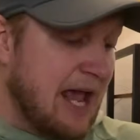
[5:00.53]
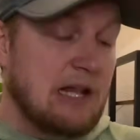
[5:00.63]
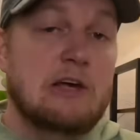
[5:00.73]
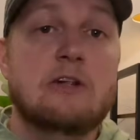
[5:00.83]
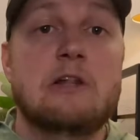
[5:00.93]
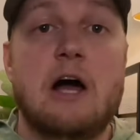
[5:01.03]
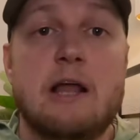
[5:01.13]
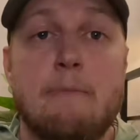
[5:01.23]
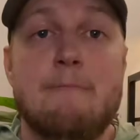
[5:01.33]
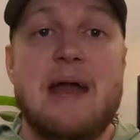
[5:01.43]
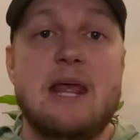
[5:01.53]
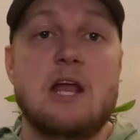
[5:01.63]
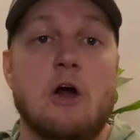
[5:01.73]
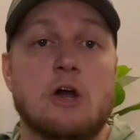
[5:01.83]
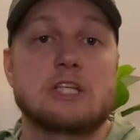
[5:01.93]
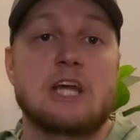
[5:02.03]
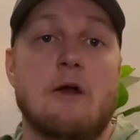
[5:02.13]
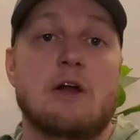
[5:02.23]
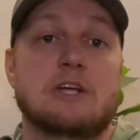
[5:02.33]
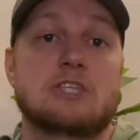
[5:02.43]
tailored like many
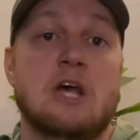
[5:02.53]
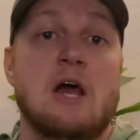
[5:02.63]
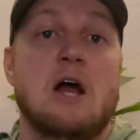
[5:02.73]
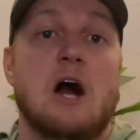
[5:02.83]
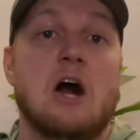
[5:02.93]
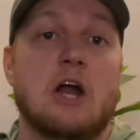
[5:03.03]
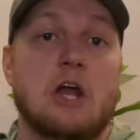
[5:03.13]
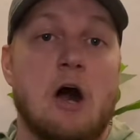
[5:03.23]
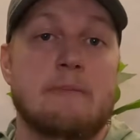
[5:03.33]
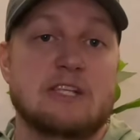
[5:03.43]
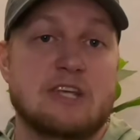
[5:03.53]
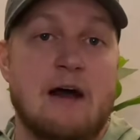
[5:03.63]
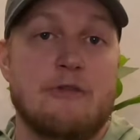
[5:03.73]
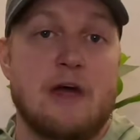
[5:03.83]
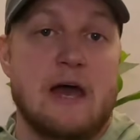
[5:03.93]
Arc'teryx garments out